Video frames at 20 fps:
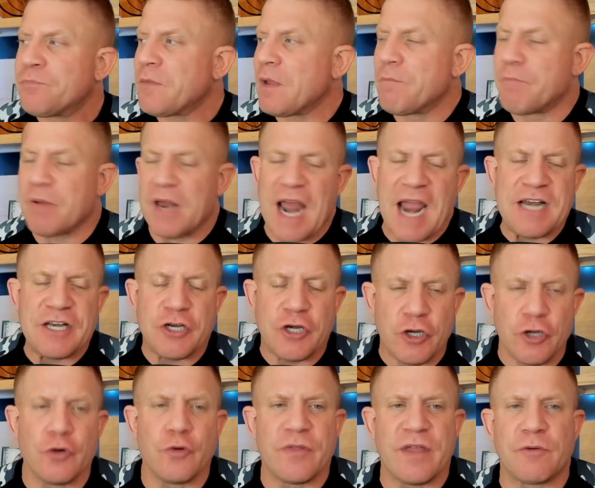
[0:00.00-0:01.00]
but I
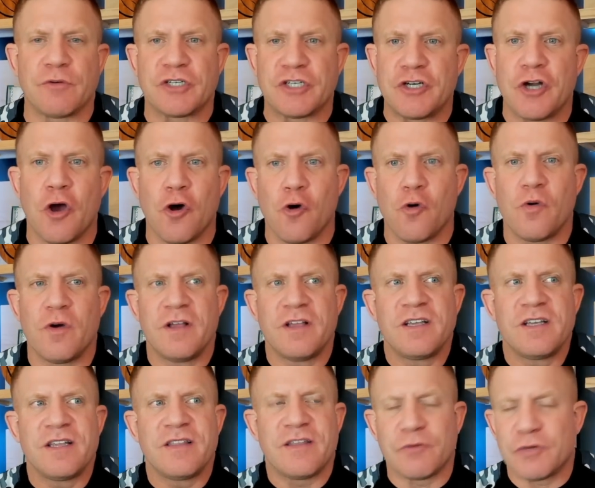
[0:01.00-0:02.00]
knew there was no
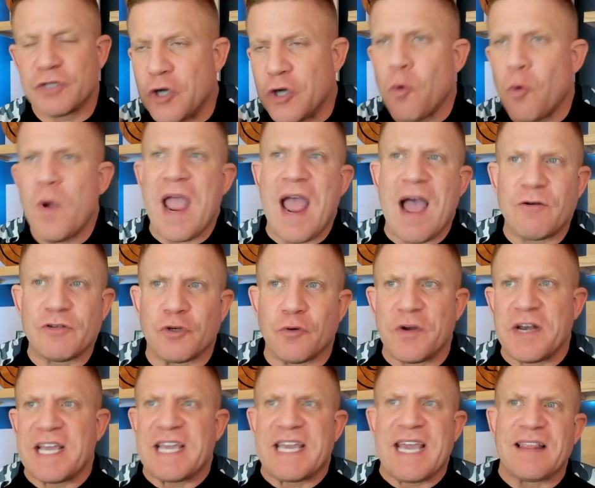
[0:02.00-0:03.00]
way I was
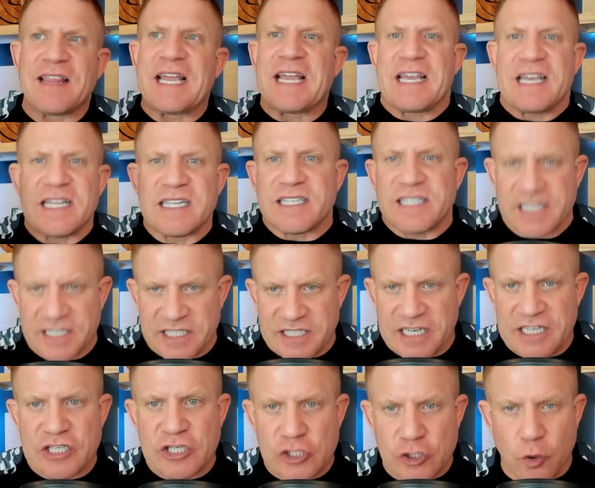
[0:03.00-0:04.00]
going to get like a
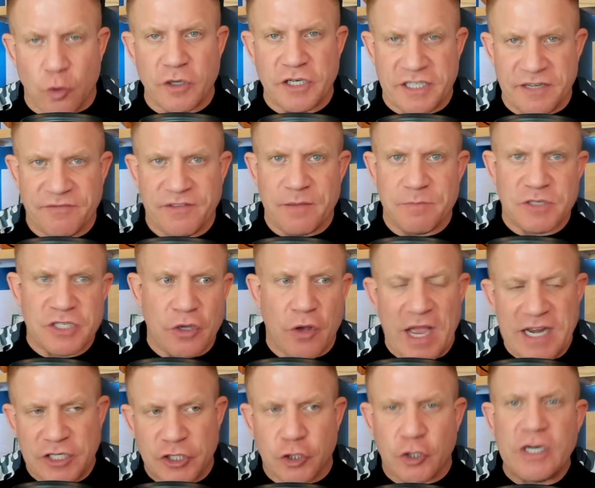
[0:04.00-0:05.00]
consistent source of them. So
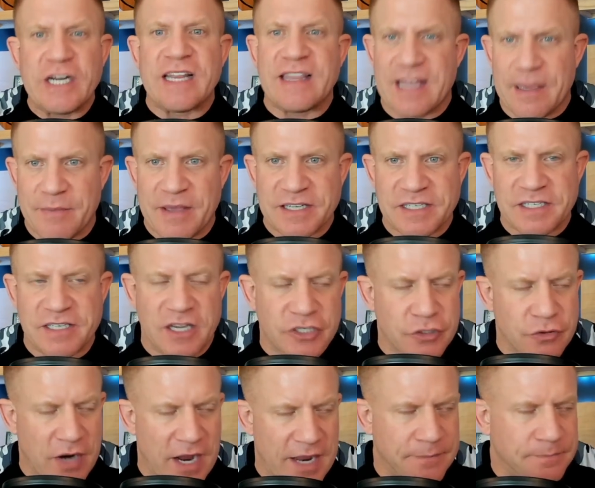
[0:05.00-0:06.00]
I treated them as
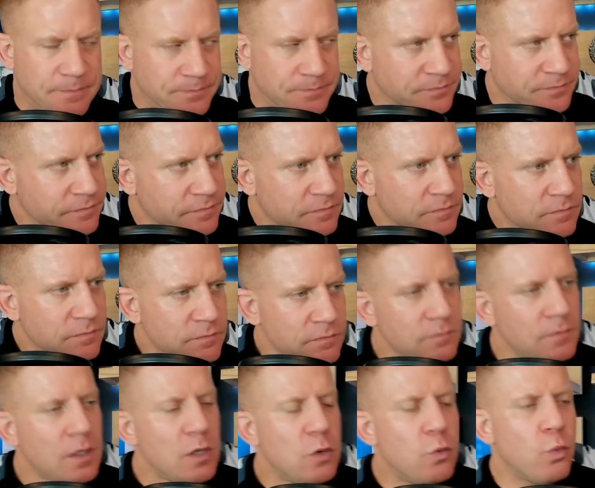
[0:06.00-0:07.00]
such, right?
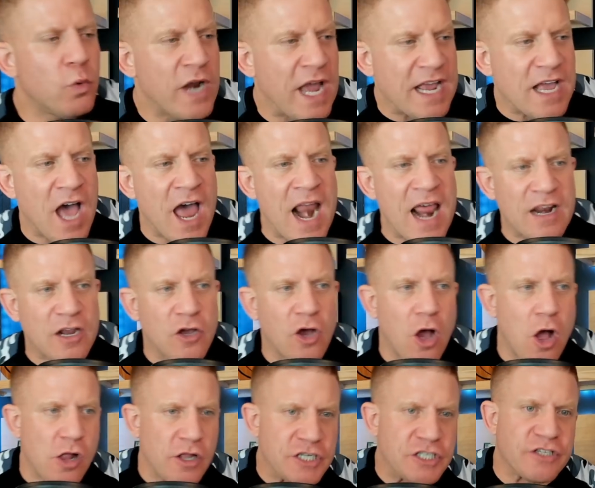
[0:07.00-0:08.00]
When I got out of
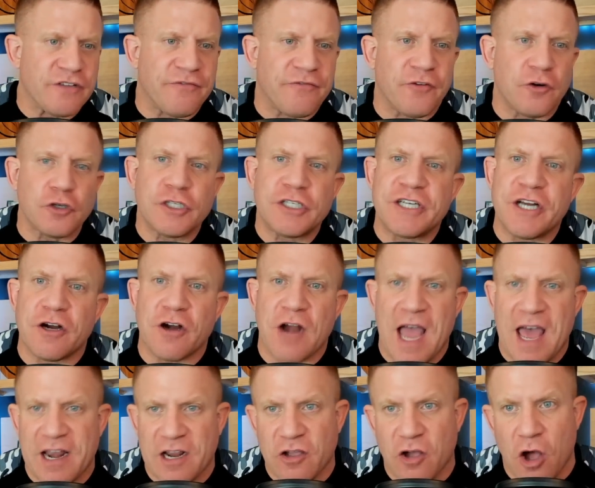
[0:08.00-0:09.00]
college, the first year
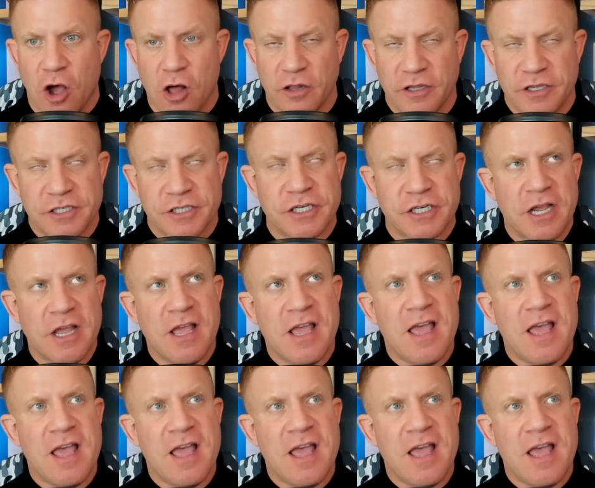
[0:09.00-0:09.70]
out of college,